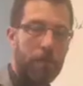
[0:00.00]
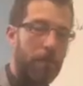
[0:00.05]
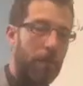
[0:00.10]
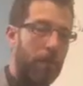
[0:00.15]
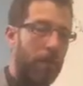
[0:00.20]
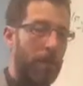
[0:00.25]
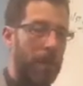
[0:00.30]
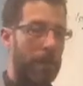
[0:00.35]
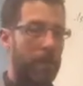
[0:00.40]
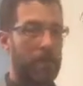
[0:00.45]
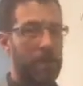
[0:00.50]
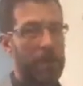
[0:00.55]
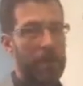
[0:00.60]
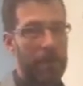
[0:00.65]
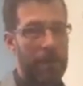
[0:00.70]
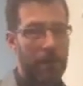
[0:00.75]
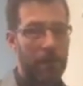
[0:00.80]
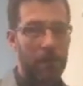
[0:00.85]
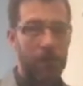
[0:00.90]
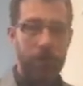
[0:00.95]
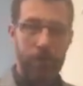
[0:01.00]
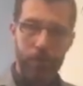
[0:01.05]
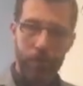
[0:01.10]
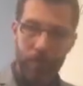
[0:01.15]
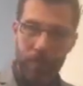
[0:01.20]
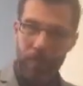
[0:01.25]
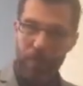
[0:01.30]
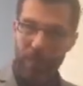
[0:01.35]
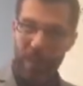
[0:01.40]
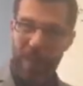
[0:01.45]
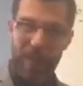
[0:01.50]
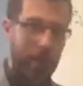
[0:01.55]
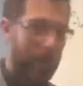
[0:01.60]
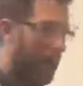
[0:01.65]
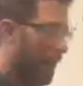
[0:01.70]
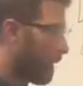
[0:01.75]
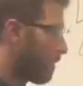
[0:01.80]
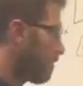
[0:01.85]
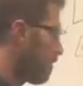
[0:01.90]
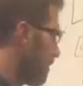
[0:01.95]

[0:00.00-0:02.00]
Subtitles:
but they think they are, so we debate that.